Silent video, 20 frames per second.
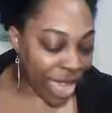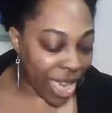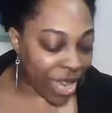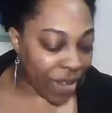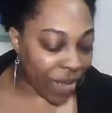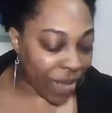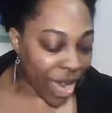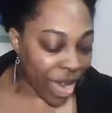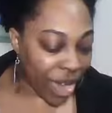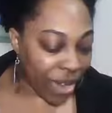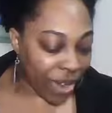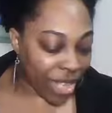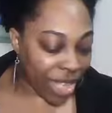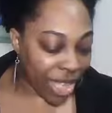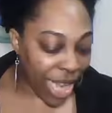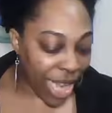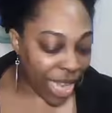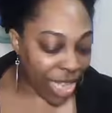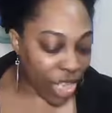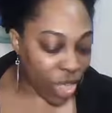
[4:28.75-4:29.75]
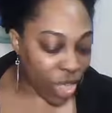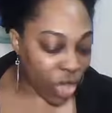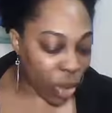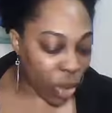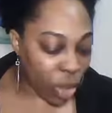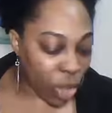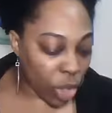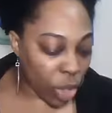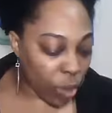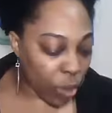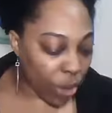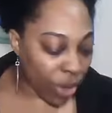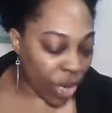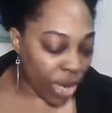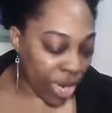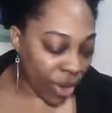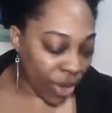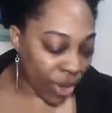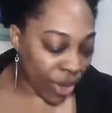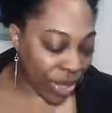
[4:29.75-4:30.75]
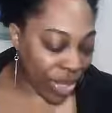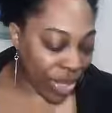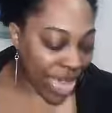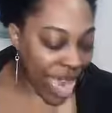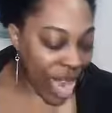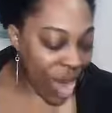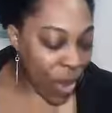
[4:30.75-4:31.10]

innovators, and socialpreneurs